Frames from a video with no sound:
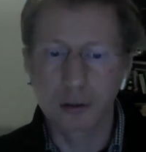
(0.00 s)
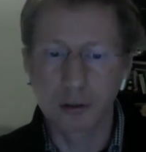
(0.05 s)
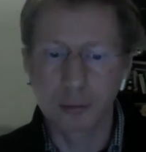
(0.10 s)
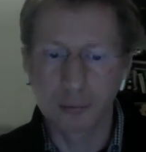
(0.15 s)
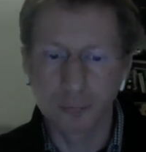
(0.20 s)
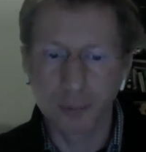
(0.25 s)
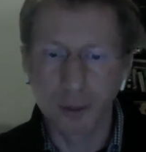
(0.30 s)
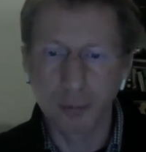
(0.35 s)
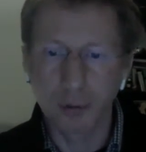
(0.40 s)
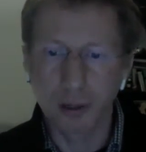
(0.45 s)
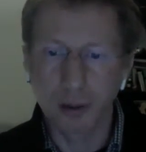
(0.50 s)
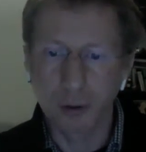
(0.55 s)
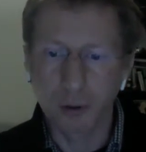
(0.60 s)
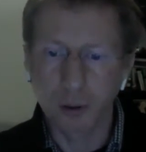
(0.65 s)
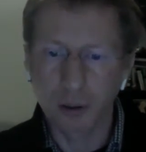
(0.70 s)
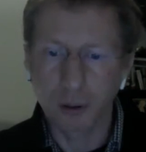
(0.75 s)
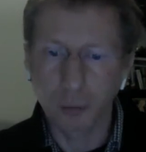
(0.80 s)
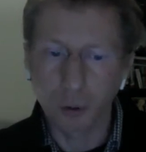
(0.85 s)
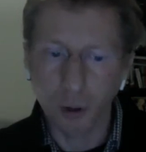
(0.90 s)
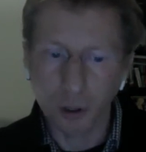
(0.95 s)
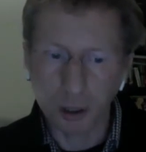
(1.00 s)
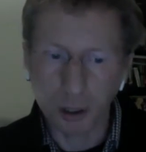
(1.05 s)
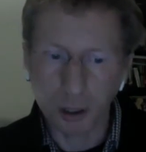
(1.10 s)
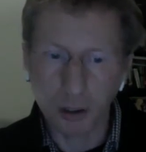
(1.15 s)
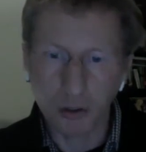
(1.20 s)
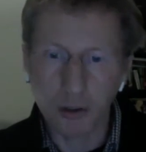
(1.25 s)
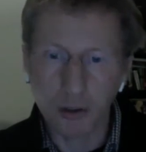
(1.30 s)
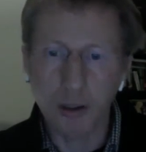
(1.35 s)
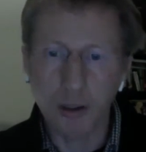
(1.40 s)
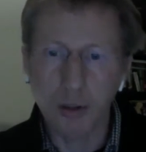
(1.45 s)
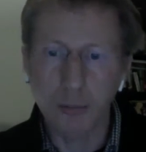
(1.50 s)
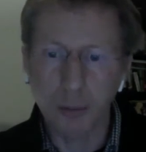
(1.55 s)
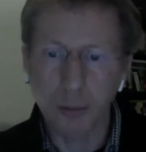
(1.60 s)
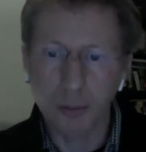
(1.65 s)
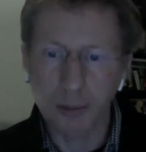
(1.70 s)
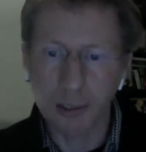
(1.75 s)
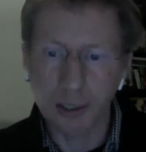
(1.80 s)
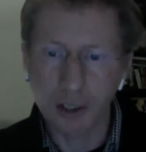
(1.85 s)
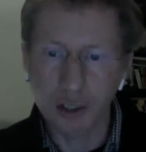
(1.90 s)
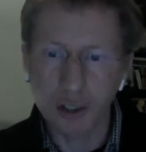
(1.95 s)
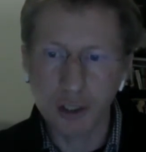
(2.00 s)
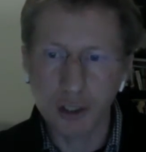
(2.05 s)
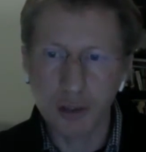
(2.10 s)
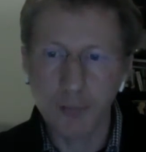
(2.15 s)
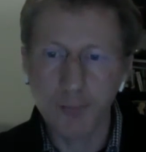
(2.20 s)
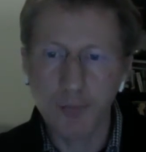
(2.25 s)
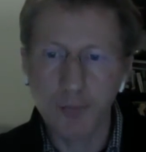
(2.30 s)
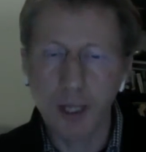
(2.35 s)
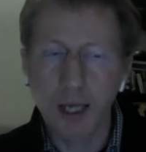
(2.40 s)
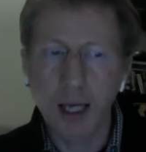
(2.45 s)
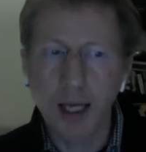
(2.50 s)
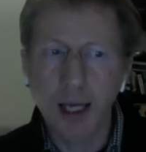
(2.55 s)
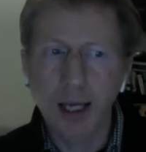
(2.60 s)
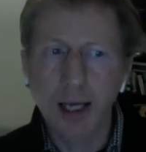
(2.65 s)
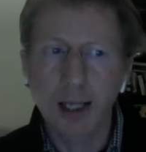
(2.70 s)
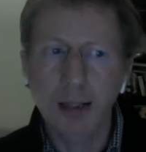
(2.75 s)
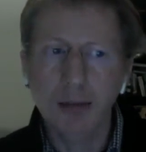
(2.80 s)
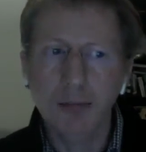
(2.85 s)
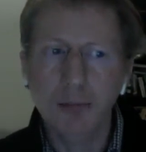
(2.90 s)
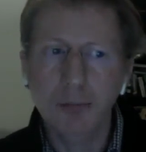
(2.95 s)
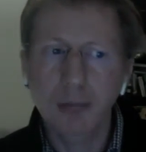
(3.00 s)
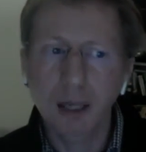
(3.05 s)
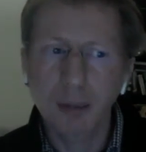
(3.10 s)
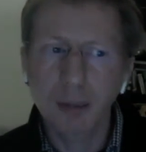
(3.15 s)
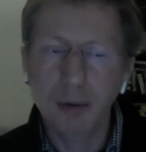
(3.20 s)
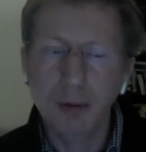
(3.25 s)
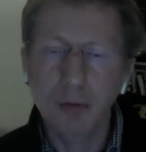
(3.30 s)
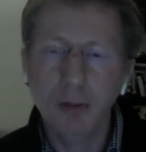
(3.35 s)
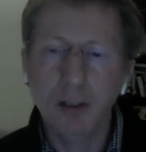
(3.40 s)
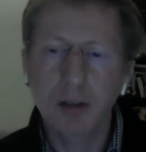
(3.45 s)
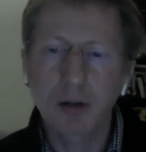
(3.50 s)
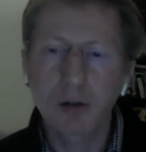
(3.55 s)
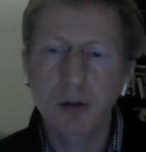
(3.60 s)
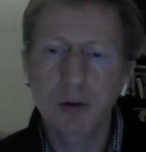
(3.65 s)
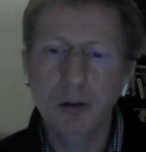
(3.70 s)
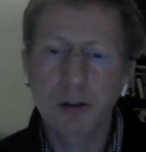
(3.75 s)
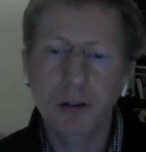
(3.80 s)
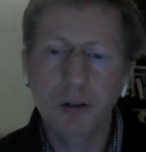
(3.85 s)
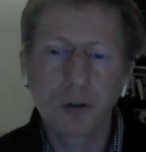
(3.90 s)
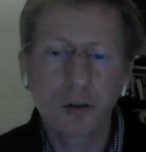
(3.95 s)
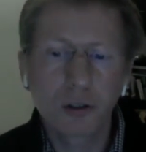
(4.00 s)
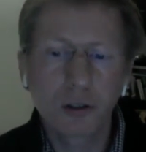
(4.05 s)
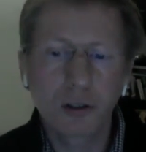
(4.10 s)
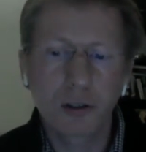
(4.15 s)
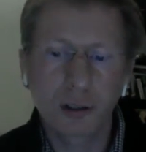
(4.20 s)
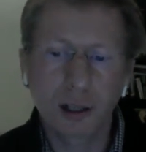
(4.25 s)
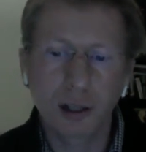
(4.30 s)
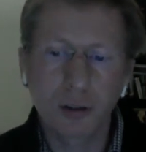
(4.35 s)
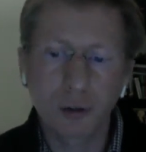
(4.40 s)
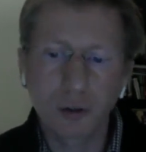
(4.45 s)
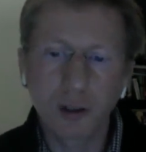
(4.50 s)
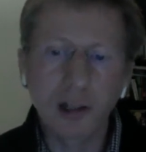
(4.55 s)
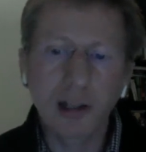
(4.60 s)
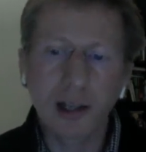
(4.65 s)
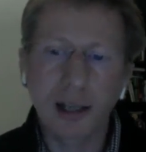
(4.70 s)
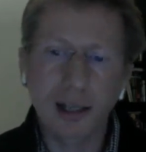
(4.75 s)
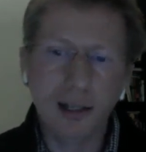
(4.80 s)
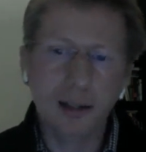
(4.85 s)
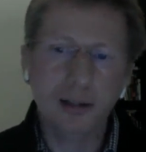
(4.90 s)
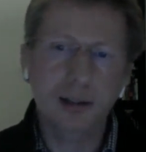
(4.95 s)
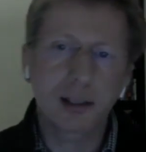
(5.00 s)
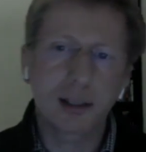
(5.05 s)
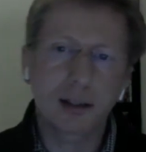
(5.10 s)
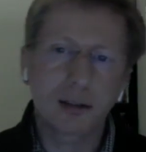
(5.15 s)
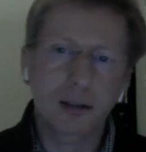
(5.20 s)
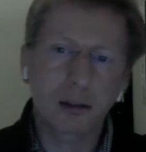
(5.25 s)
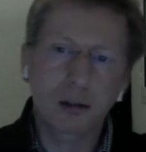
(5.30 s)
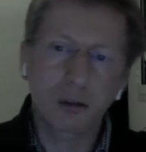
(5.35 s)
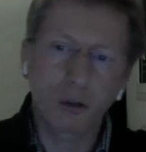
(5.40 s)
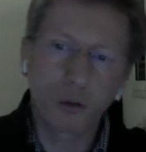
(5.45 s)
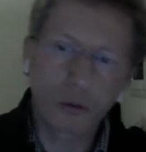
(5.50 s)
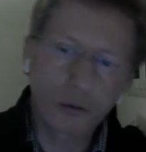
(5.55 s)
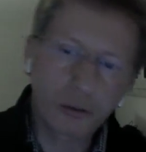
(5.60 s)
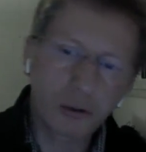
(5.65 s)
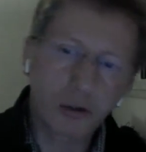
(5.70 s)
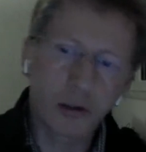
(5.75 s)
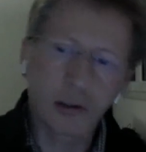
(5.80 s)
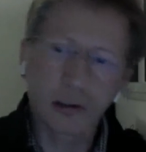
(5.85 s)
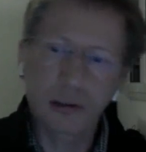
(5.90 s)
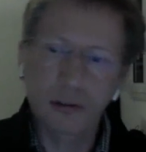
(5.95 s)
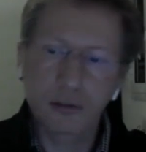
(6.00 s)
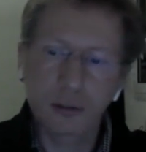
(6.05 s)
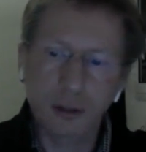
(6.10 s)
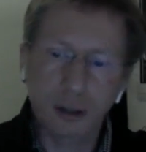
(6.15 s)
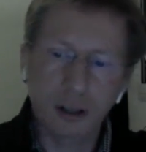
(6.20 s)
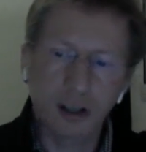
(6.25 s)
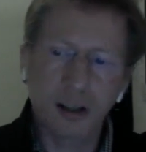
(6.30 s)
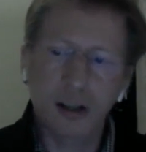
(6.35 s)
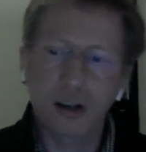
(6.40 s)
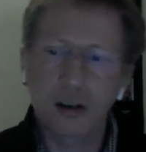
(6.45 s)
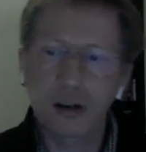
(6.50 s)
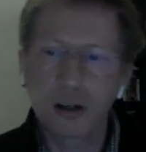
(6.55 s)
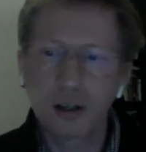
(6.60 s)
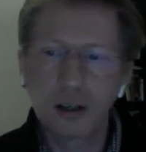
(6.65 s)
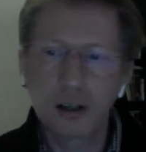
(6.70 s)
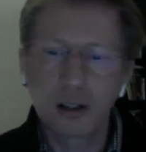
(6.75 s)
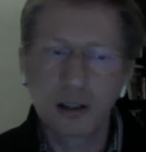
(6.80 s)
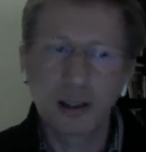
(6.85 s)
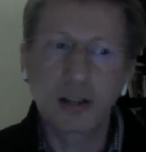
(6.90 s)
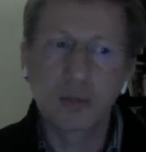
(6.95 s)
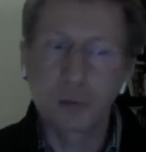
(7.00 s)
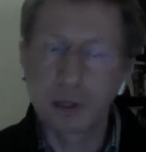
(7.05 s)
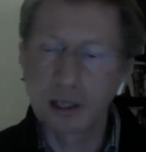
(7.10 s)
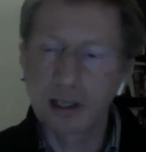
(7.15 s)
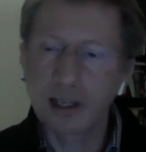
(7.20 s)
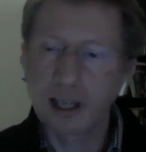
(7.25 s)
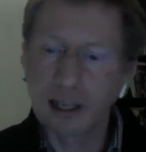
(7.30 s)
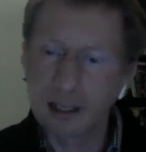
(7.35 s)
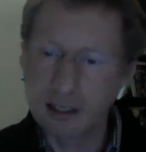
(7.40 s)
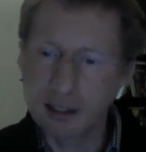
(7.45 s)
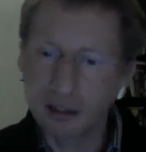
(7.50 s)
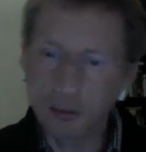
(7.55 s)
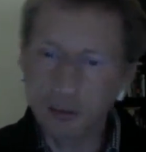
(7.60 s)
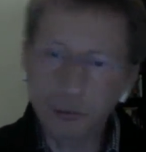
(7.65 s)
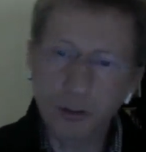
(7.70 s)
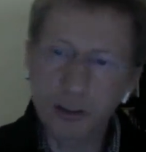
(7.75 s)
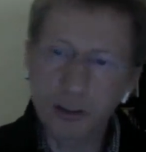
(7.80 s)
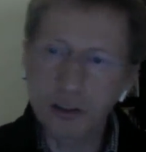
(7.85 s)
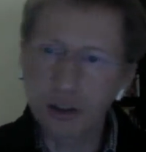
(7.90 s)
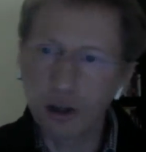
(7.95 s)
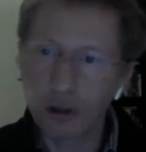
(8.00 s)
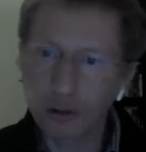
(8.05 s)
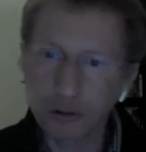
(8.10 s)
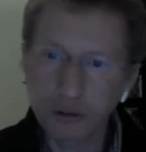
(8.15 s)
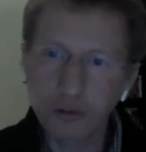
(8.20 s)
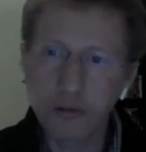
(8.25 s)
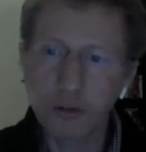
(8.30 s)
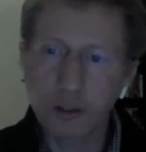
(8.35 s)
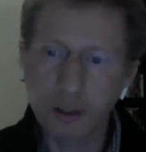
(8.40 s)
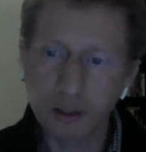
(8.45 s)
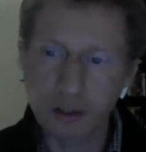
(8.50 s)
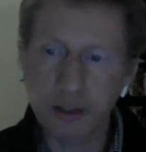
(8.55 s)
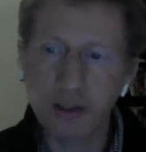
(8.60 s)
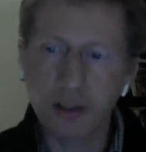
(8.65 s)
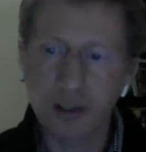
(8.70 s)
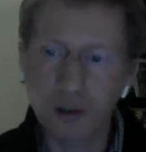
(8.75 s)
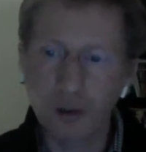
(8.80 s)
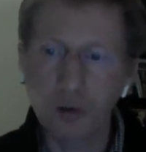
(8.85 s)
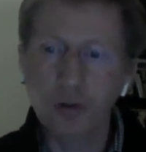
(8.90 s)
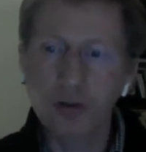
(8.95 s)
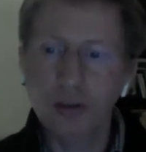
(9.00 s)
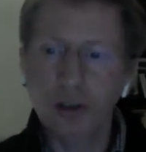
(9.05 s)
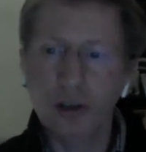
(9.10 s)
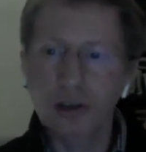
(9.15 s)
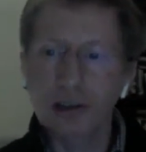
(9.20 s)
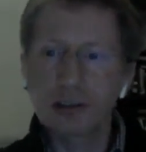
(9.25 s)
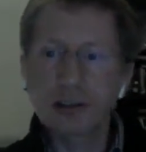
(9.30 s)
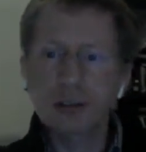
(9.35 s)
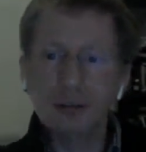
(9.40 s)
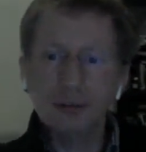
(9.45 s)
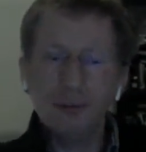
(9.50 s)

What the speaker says: people are already working on the implementation, and maybe we could use this. I really like that the growth calls that we are getting different hosts for the growth calls.